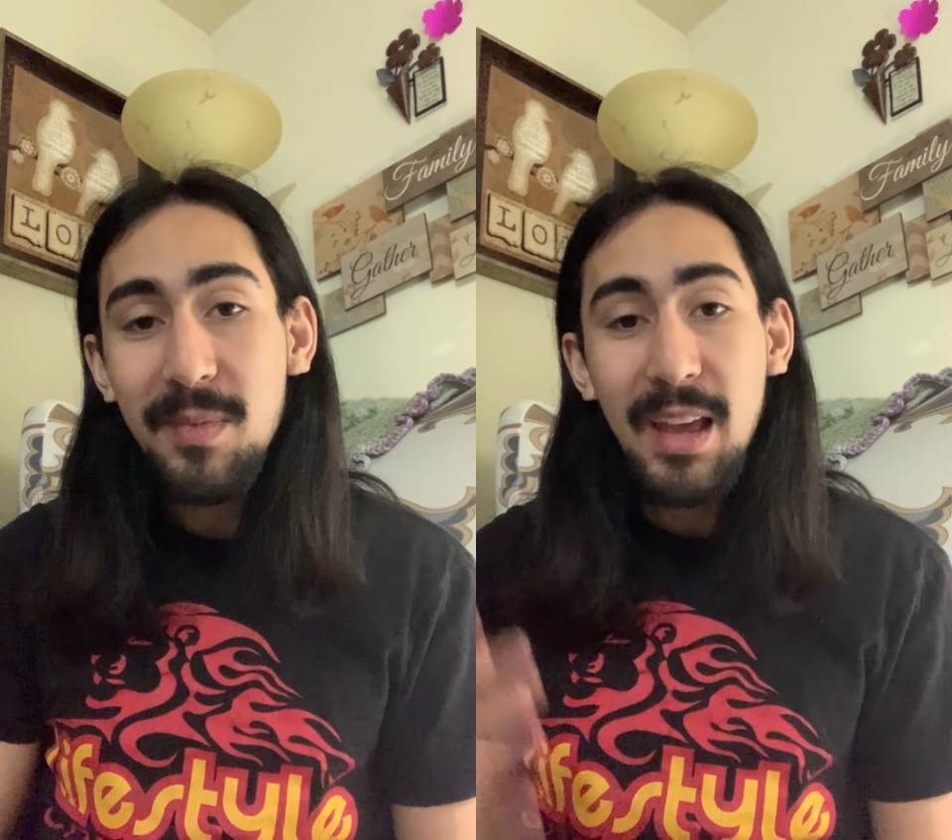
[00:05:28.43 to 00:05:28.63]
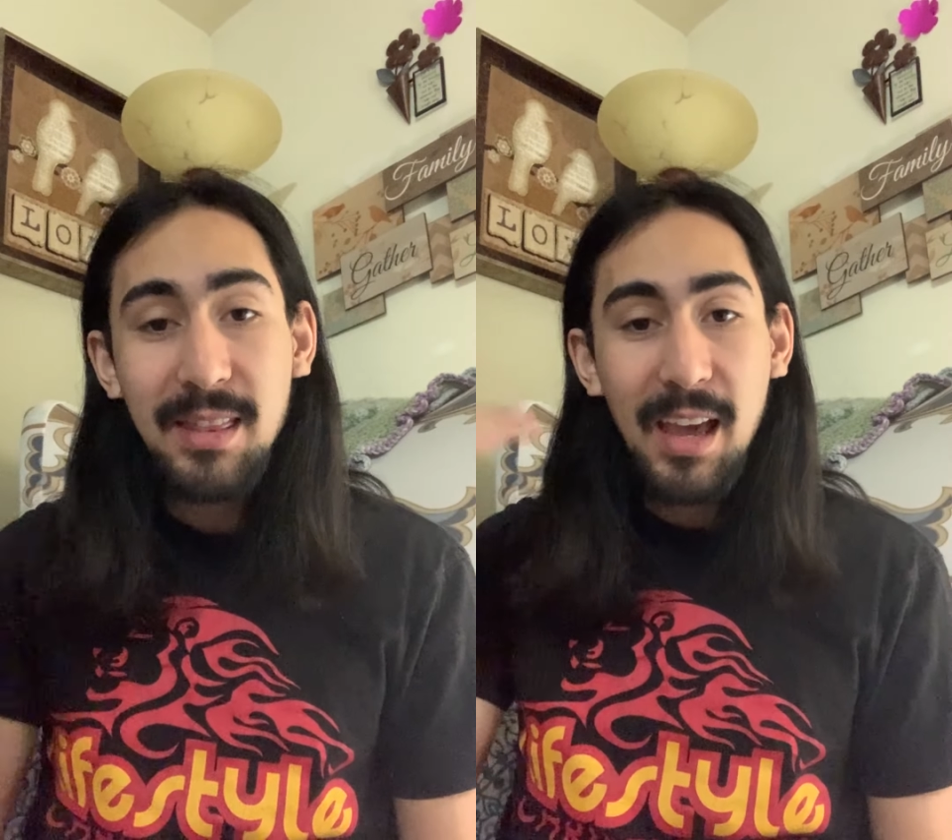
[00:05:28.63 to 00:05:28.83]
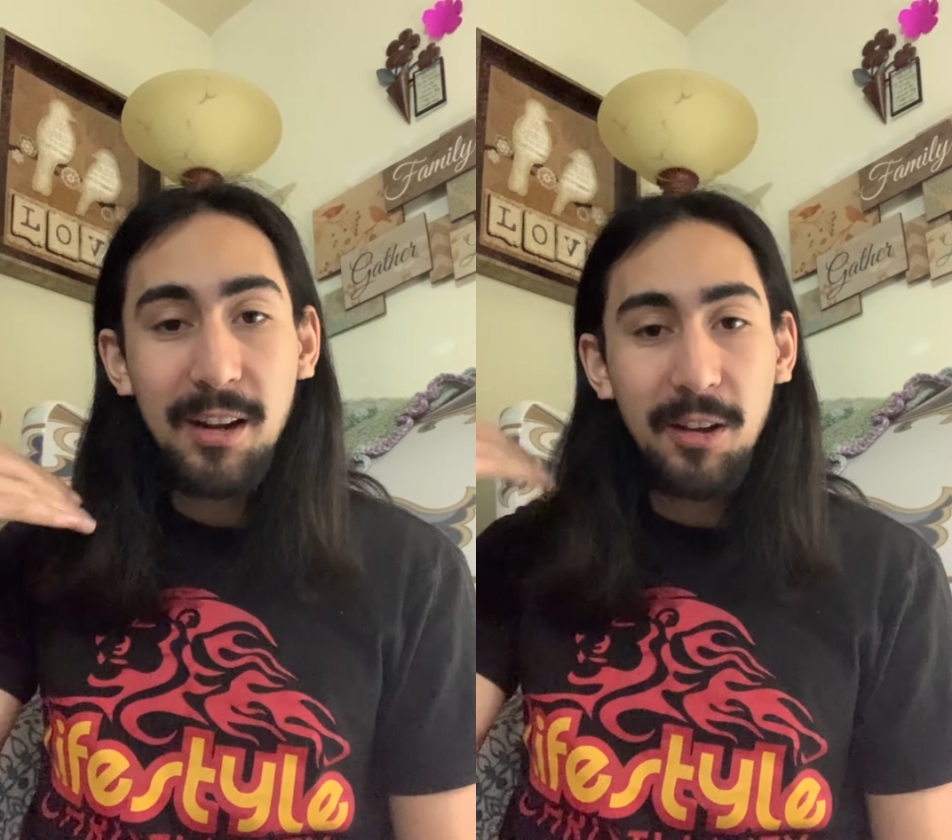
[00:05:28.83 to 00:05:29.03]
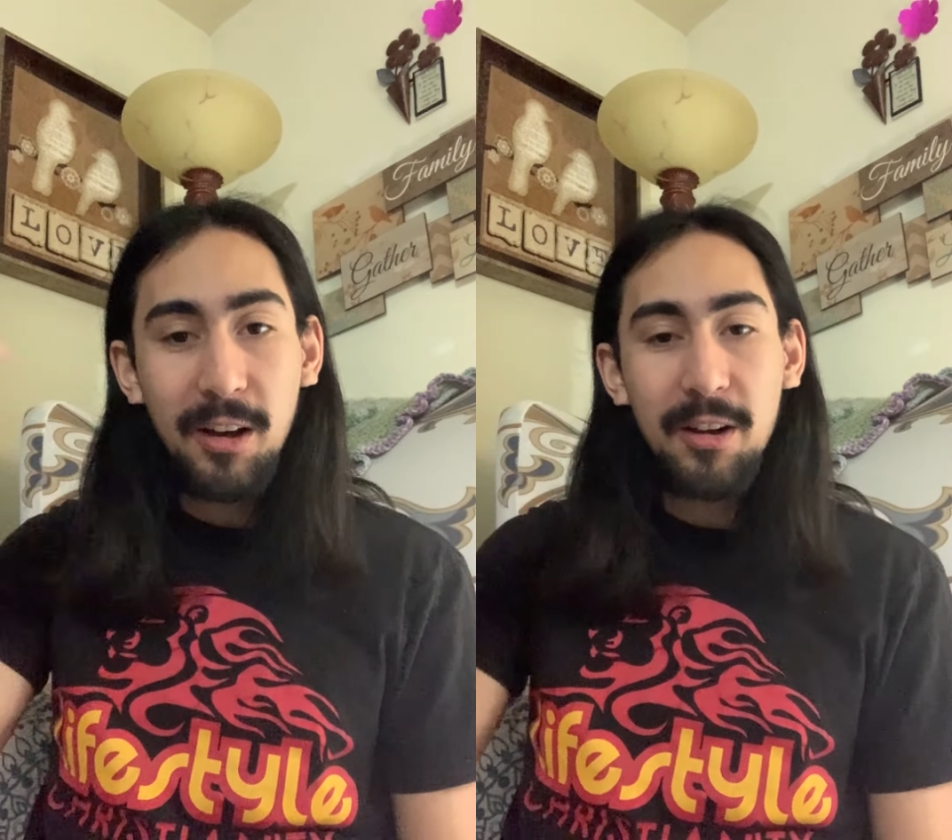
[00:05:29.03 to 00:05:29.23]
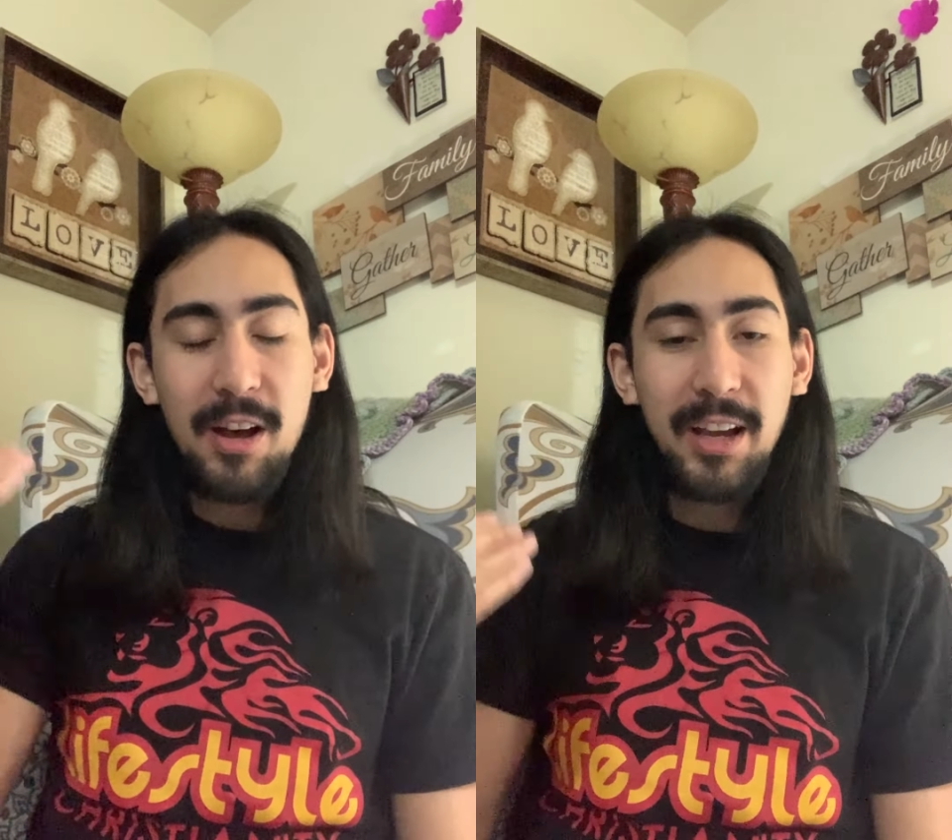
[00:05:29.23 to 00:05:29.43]
And that,
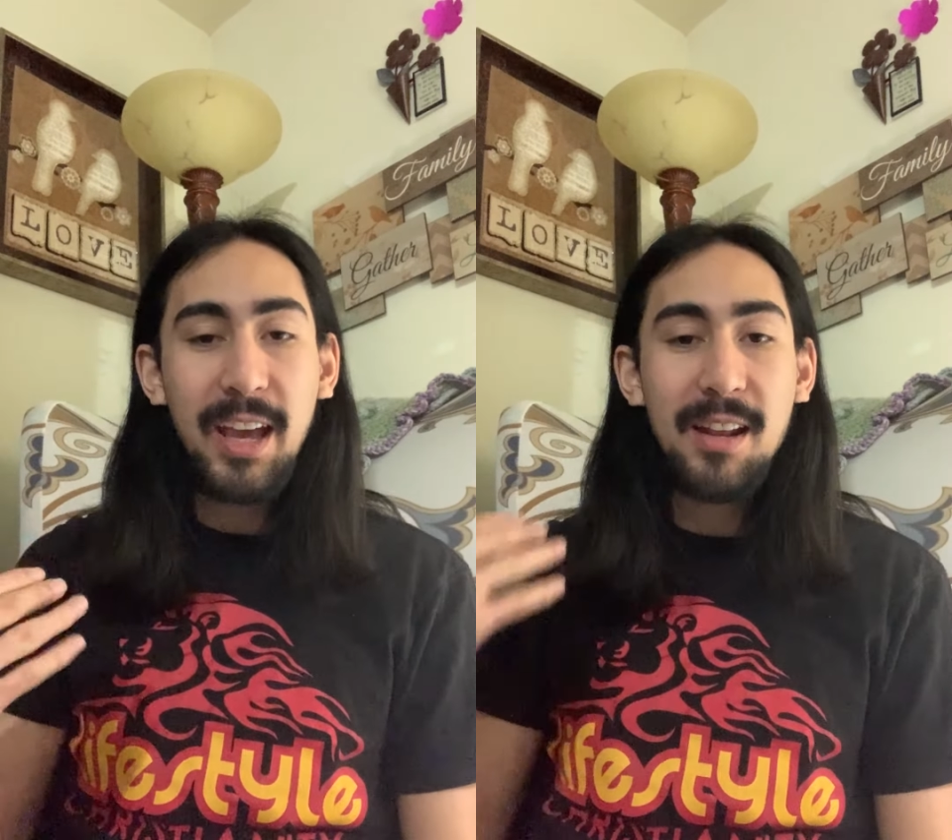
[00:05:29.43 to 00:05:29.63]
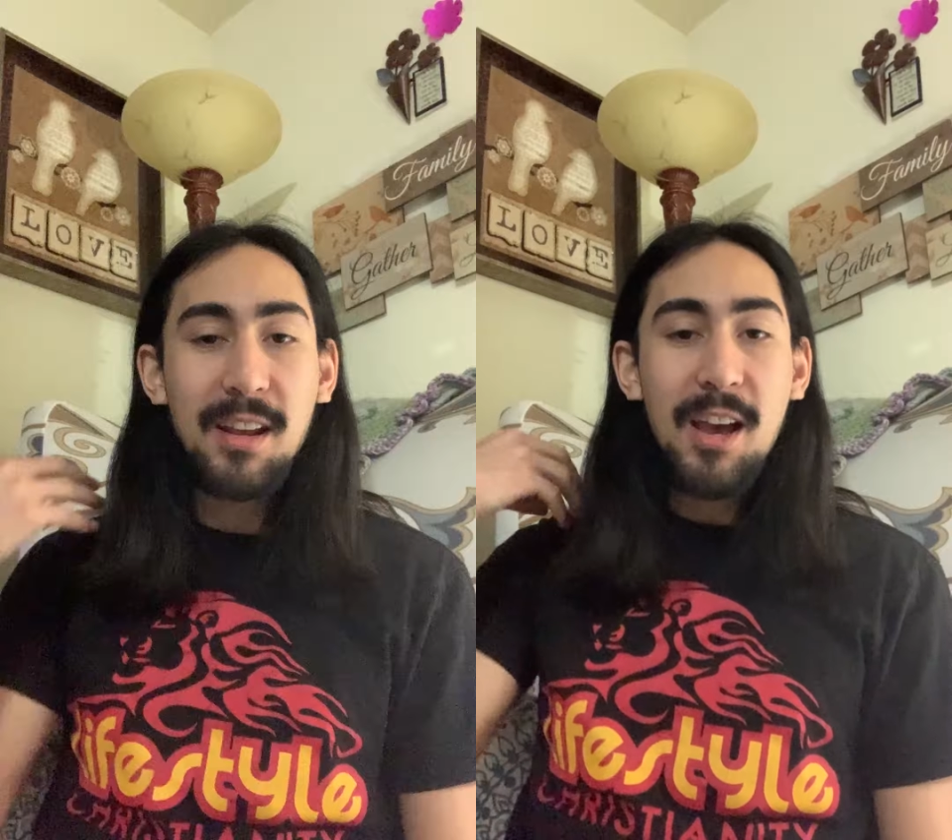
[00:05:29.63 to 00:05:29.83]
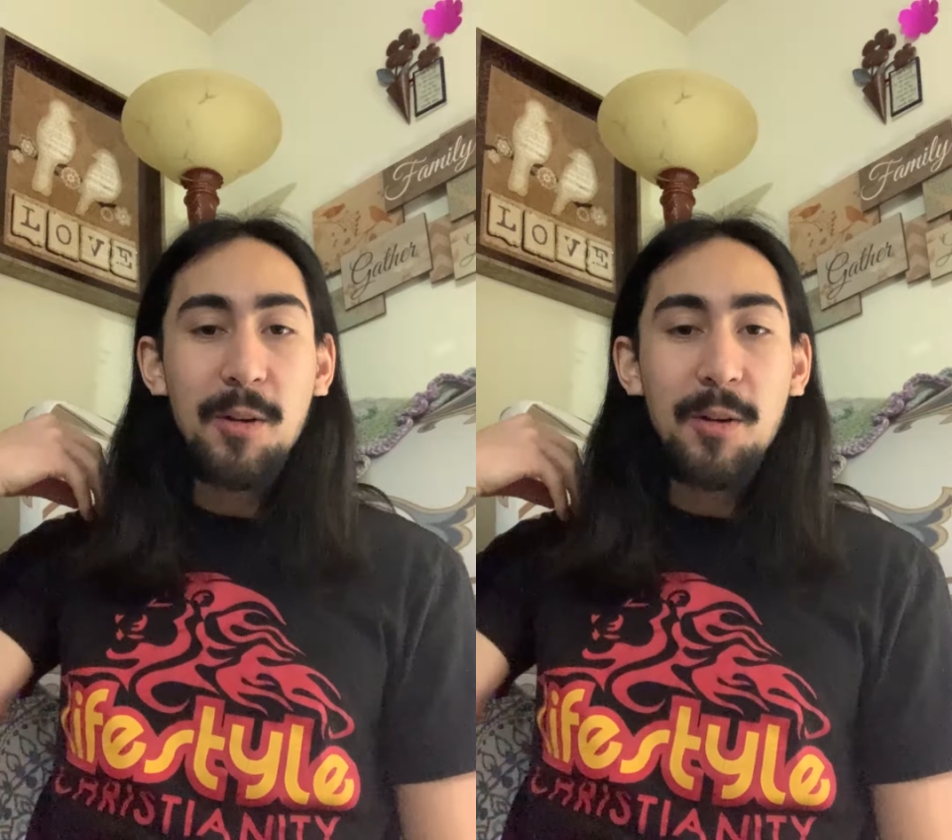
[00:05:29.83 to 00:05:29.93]
again,